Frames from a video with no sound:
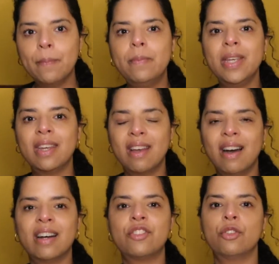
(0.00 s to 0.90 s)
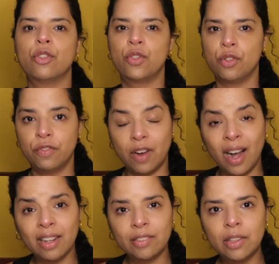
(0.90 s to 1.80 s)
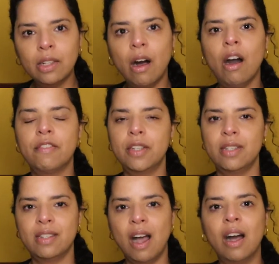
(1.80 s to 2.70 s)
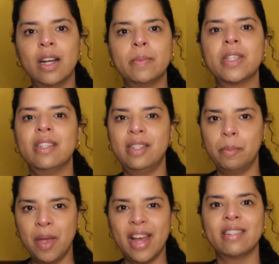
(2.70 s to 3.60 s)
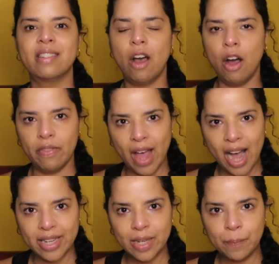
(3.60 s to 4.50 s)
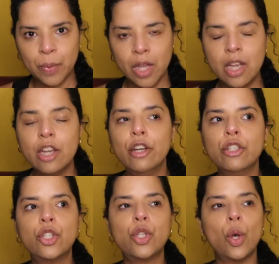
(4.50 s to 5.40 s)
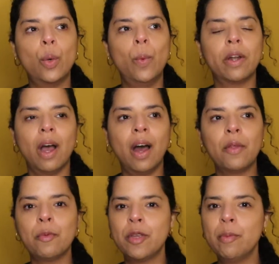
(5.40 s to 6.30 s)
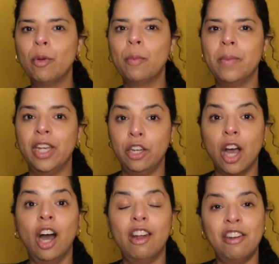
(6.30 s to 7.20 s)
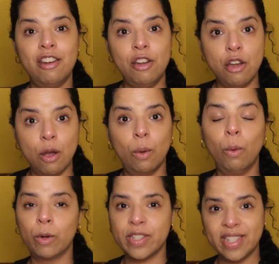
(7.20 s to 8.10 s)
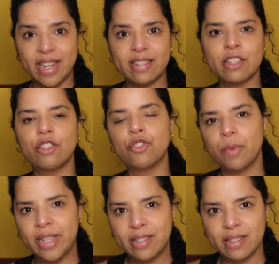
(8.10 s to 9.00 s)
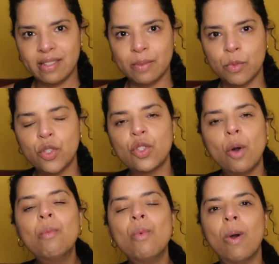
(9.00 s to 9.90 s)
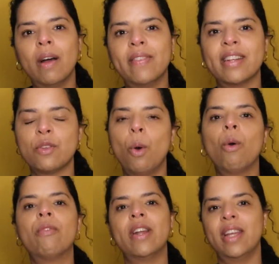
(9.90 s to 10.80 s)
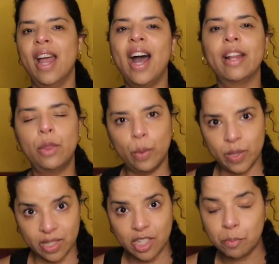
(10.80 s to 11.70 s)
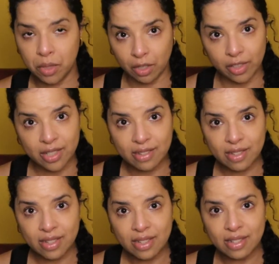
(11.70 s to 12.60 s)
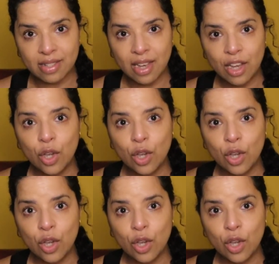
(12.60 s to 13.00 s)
because your survival oftentimes depends on that. So, what other people may not know or sense as racism, someone that's already had those experiences